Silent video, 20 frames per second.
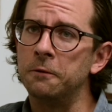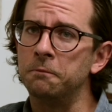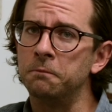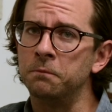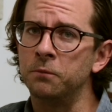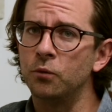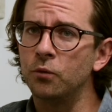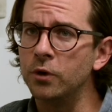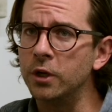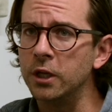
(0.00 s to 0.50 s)

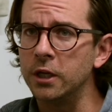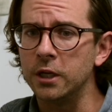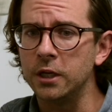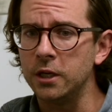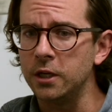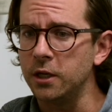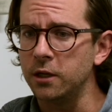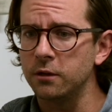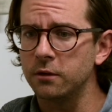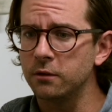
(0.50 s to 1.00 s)
Really
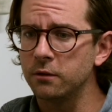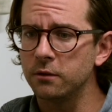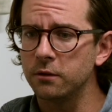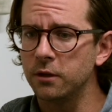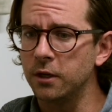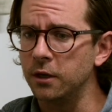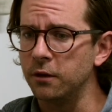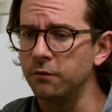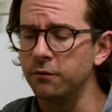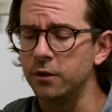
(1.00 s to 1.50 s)
neat
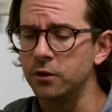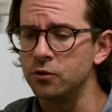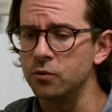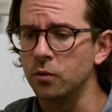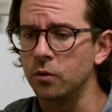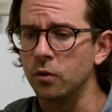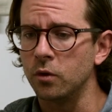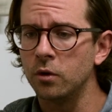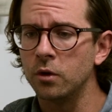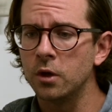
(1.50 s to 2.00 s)

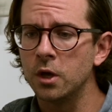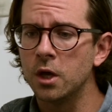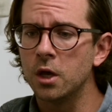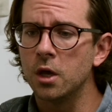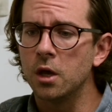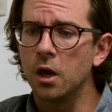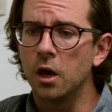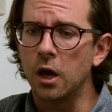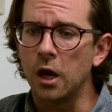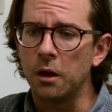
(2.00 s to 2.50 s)
individual.
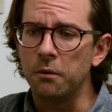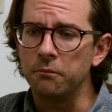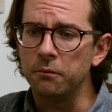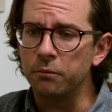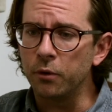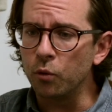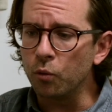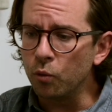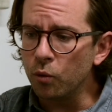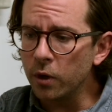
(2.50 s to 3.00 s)

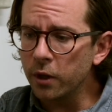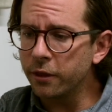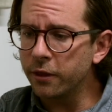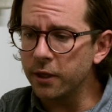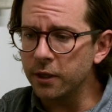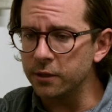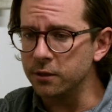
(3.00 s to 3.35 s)
But with his